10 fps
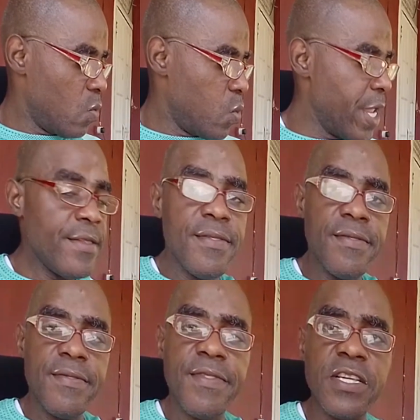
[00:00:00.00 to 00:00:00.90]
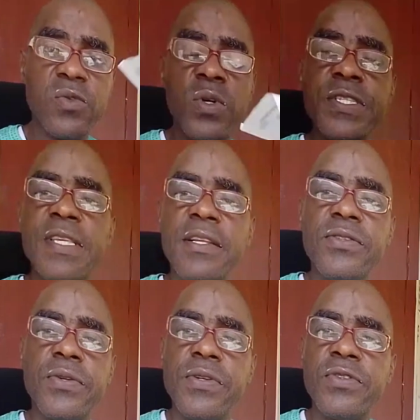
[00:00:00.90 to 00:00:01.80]
when this was
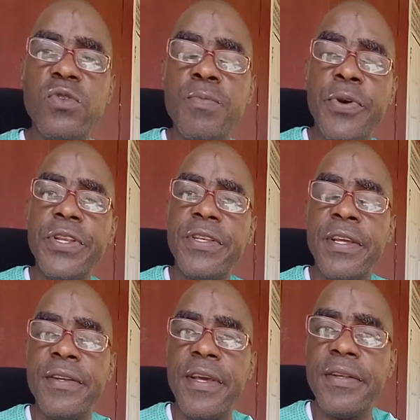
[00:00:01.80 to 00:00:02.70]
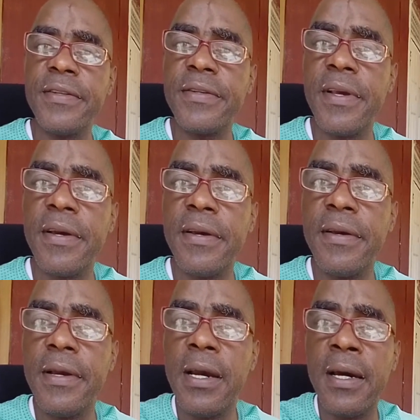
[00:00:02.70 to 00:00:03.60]
sent to the superintendent
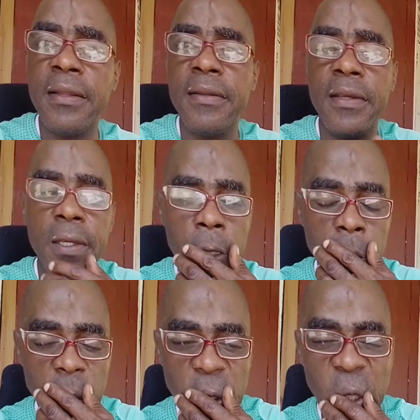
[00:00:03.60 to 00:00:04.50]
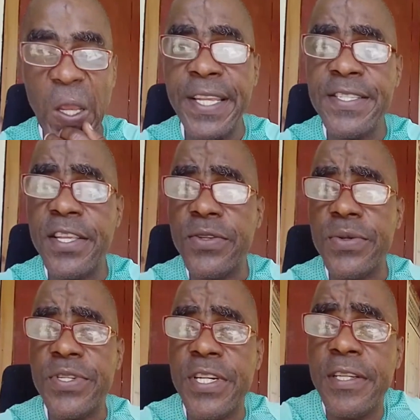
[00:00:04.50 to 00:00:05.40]
at the
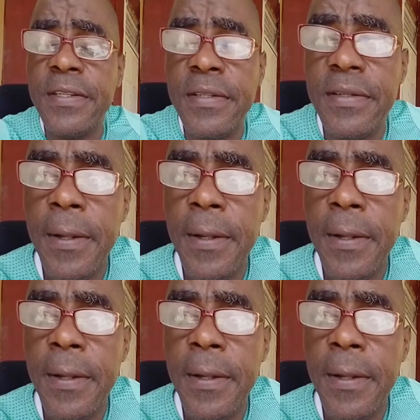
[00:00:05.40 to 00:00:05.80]
institution,